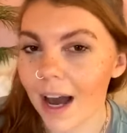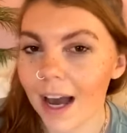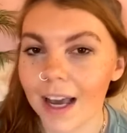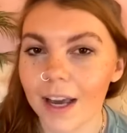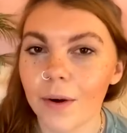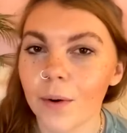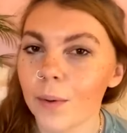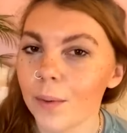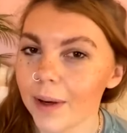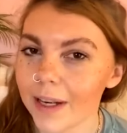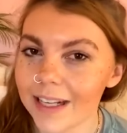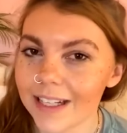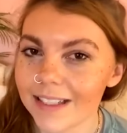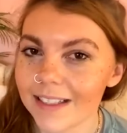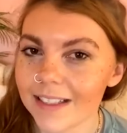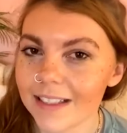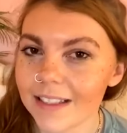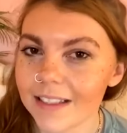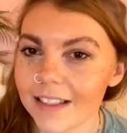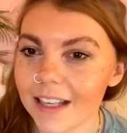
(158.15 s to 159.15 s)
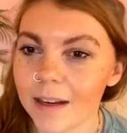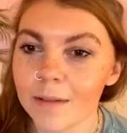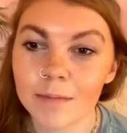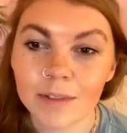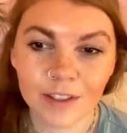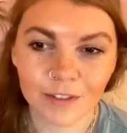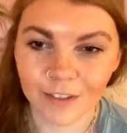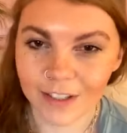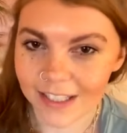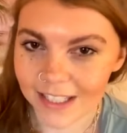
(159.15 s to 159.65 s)
I always am
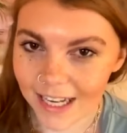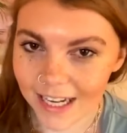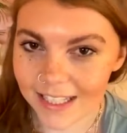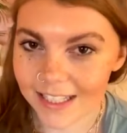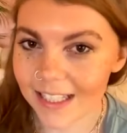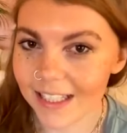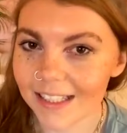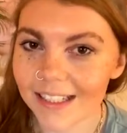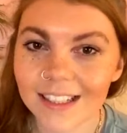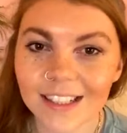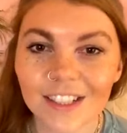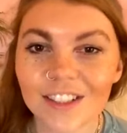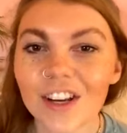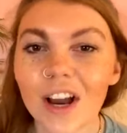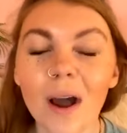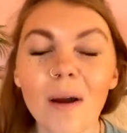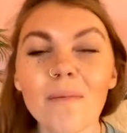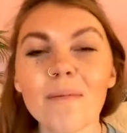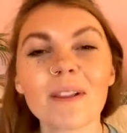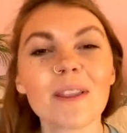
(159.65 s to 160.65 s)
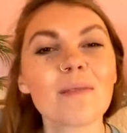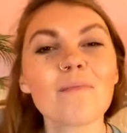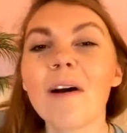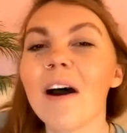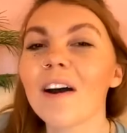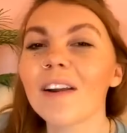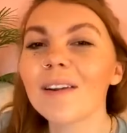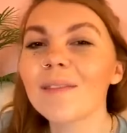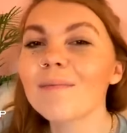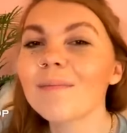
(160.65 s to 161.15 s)
different sizes in the top and the
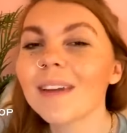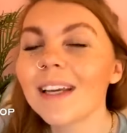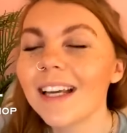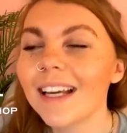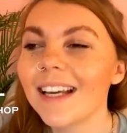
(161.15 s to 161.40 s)
bottom.